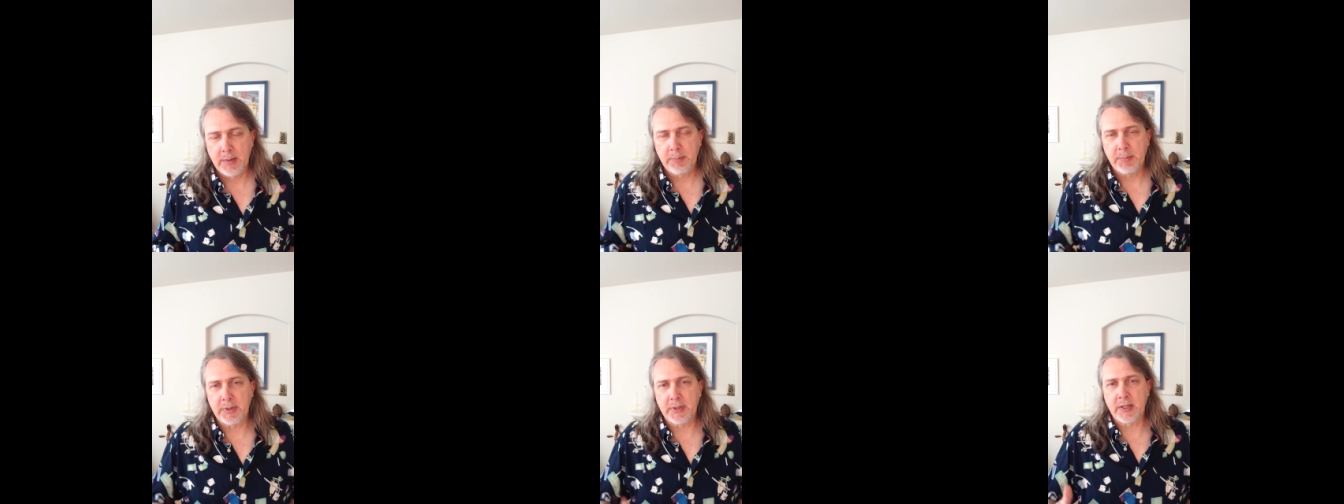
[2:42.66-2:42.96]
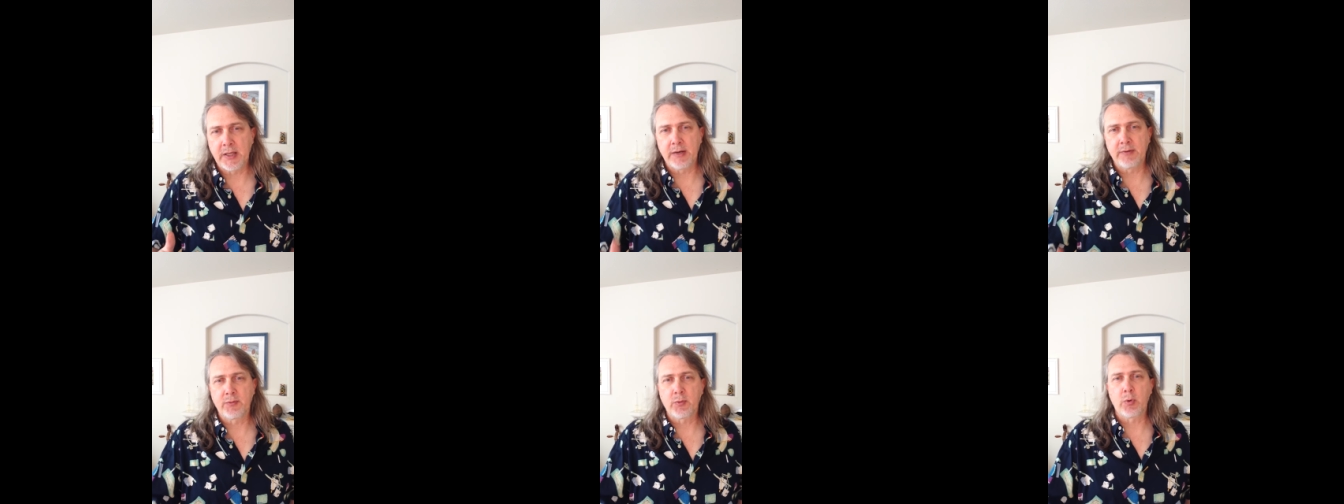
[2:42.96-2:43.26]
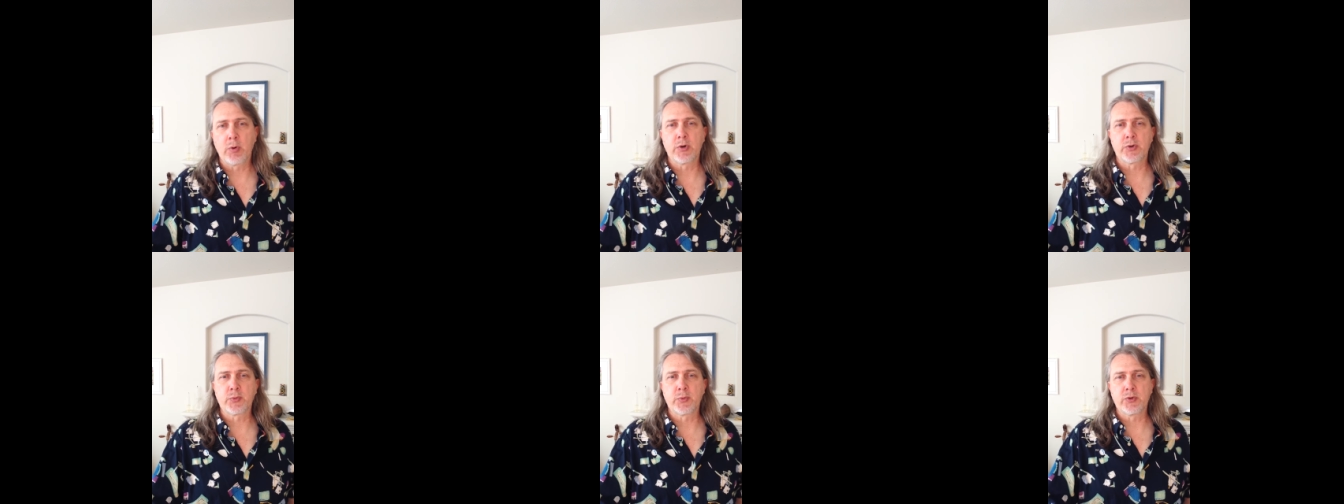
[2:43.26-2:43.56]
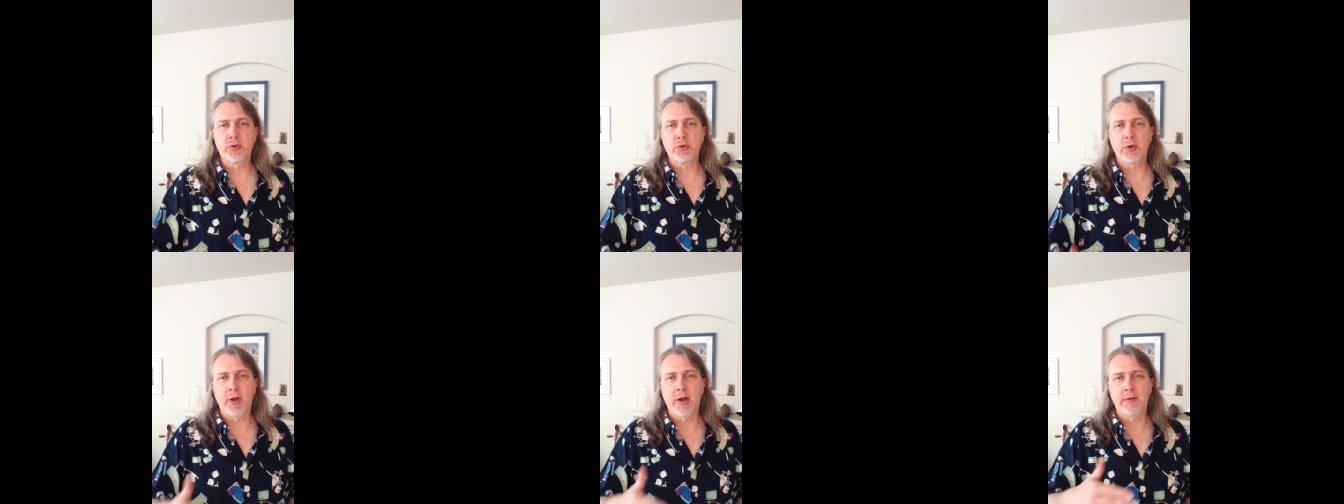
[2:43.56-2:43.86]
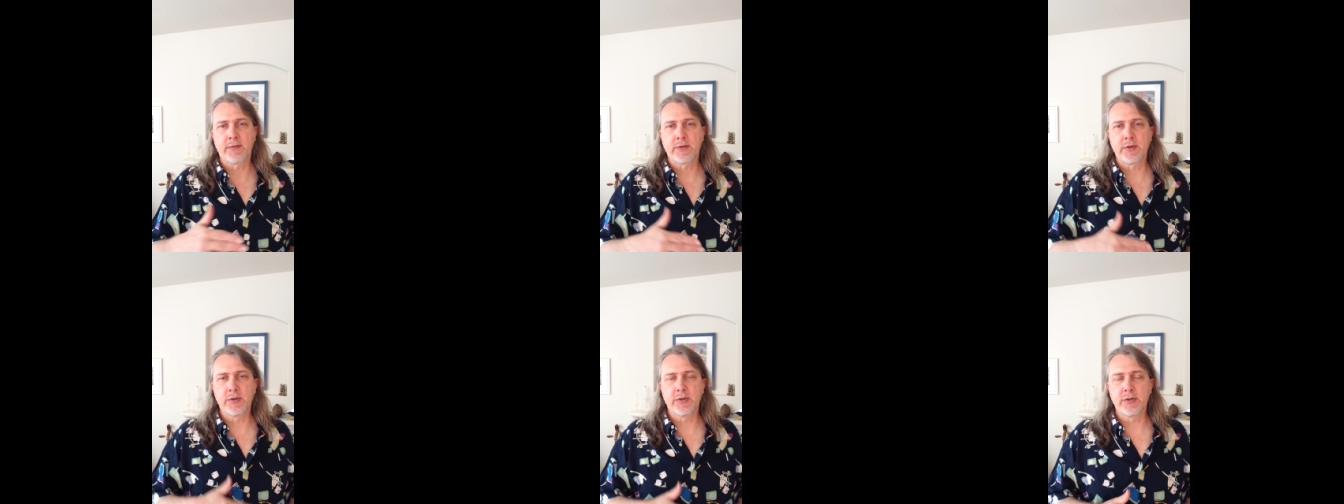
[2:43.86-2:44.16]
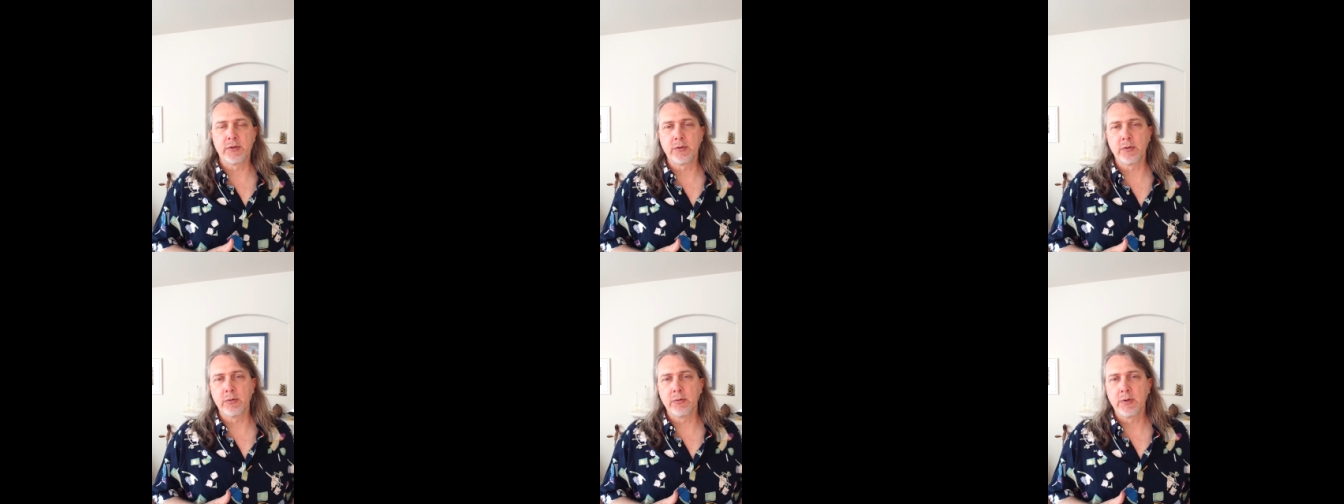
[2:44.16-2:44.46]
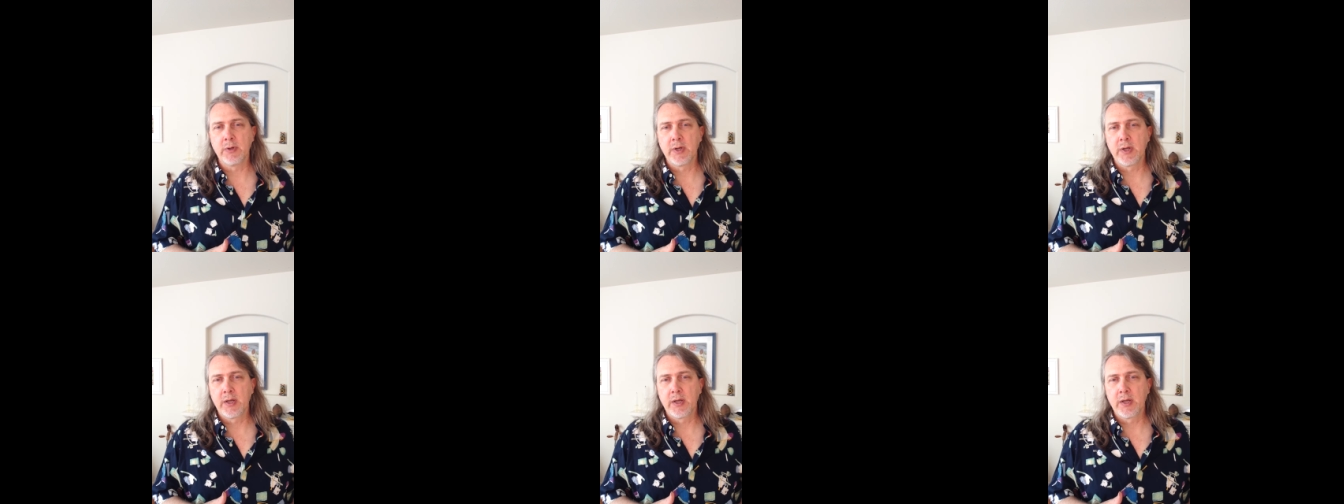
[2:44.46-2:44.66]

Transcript: But then, of course, what you have to do